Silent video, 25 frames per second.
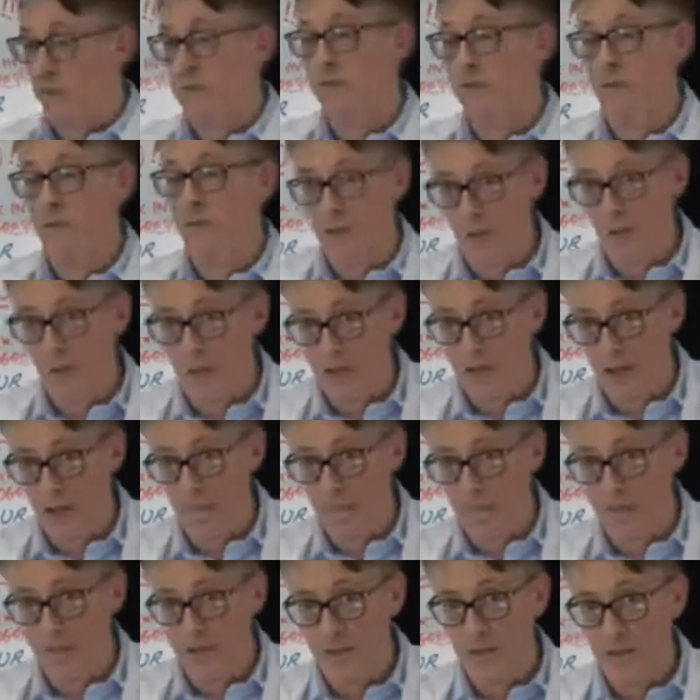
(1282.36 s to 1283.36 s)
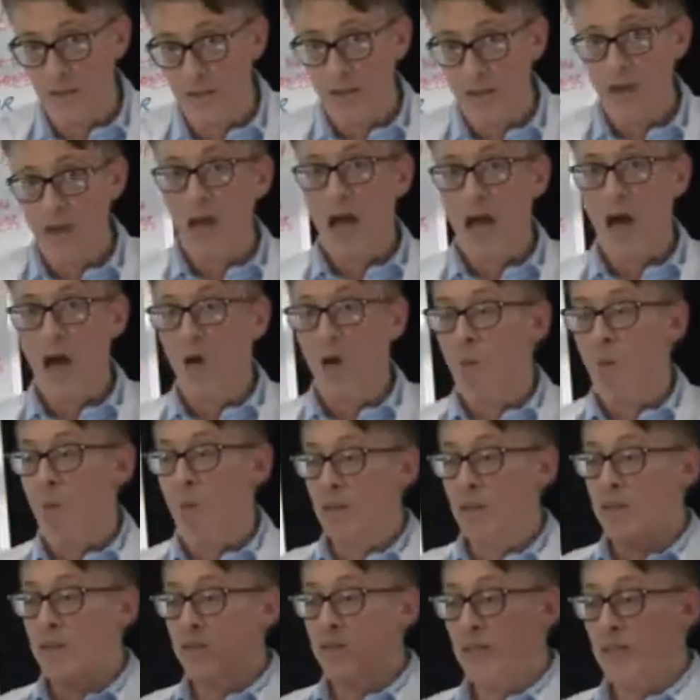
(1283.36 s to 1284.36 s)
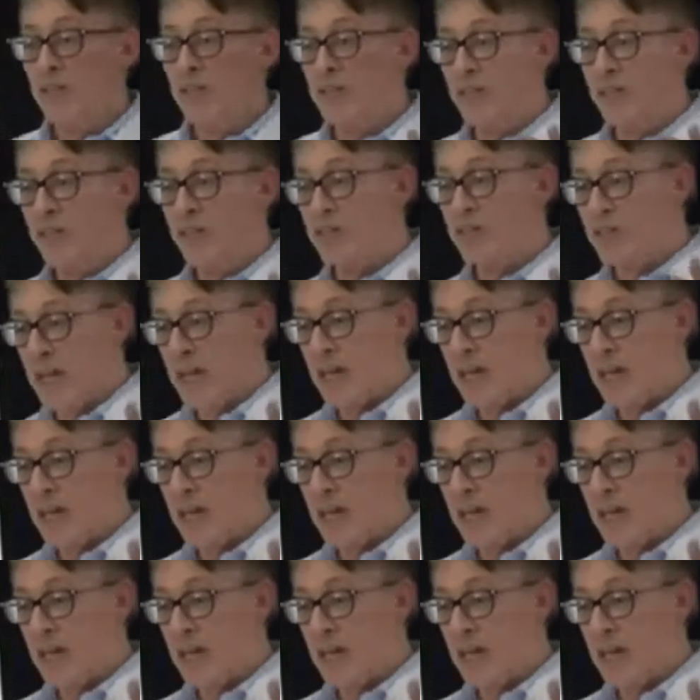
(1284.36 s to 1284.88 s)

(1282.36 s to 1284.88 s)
over the future. And what do they see